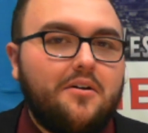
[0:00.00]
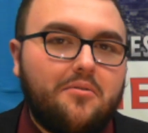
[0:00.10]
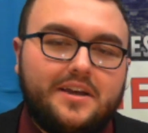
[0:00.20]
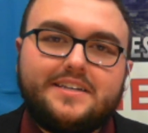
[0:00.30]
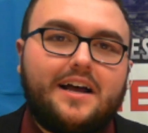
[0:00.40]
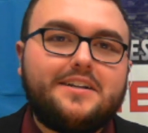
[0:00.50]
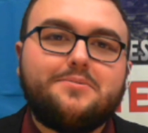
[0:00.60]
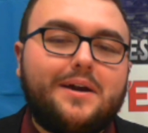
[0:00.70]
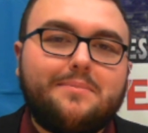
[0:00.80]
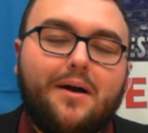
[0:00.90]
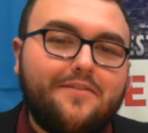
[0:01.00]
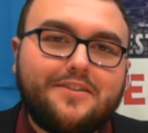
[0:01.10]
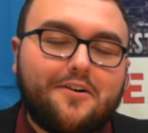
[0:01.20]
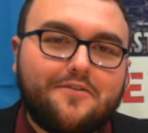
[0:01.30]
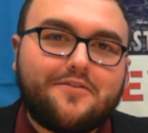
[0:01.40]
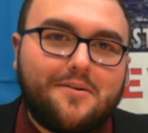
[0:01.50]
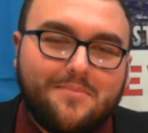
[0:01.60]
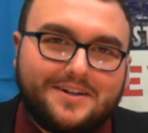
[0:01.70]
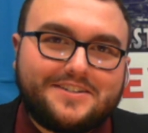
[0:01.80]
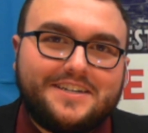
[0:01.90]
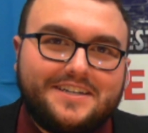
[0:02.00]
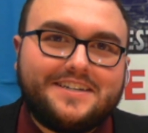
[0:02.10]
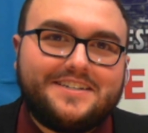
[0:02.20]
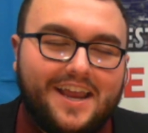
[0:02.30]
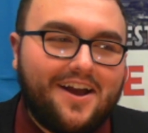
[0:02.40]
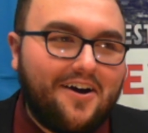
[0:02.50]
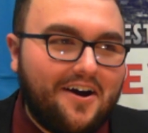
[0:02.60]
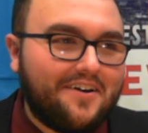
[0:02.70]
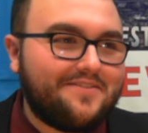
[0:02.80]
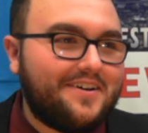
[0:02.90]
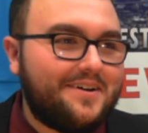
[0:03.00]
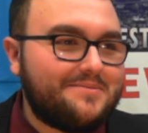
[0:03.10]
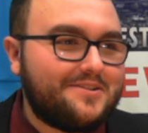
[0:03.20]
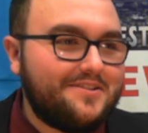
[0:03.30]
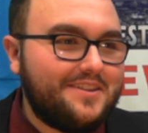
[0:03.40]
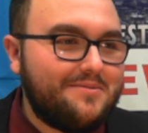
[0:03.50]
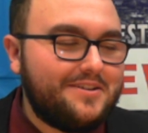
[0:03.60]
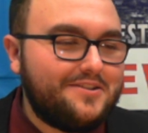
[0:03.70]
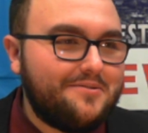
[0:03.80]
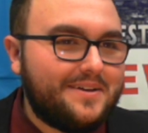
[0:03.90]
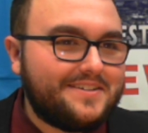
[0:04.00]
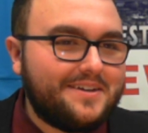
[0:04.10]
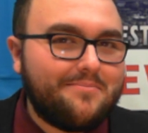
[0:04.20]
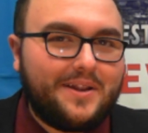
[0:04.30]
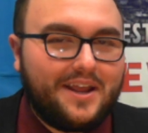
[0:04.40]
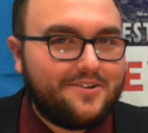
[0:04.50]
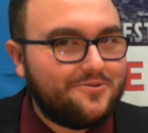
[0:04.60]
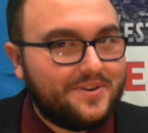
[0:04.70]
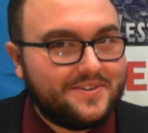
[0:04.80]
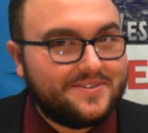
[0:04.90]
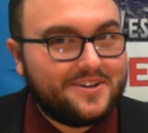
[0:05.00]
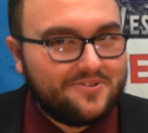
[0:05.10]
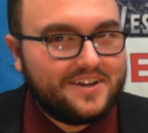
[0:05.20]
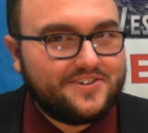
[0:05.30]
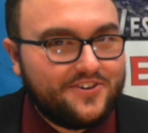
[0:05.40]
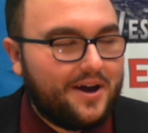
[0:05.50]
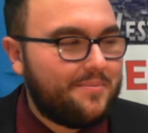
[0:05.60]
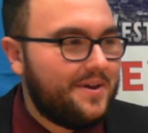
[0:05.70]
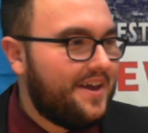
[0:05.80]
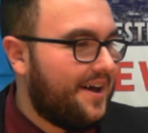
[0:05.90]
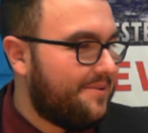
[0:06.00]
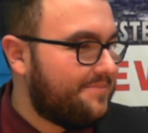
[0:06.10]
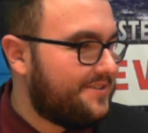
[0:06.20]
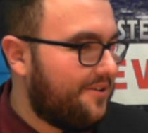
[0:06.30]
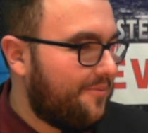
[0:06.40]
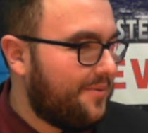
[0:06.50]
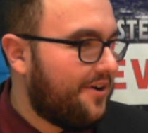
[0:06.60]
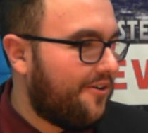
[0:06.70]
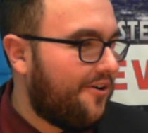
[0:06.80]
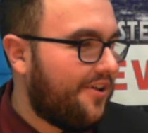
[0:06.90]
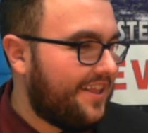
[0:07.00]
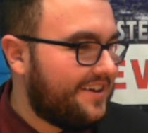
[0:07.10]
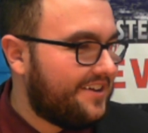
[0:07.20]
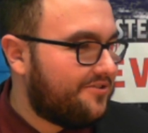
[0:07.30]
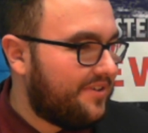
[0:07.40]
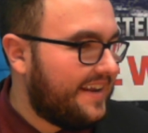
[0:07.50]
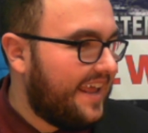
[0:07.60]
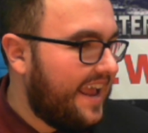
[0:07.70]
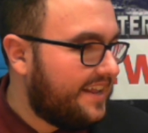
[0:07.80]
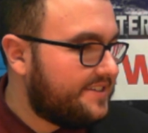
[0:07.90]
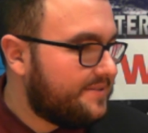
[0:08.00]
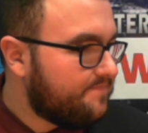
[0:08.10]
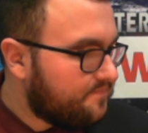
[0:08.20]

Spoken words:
Well, he's on his way to Buffalo for a much-needed day off. Certainly, we do miss him, but Andrew does a great job. So we are all in great hands.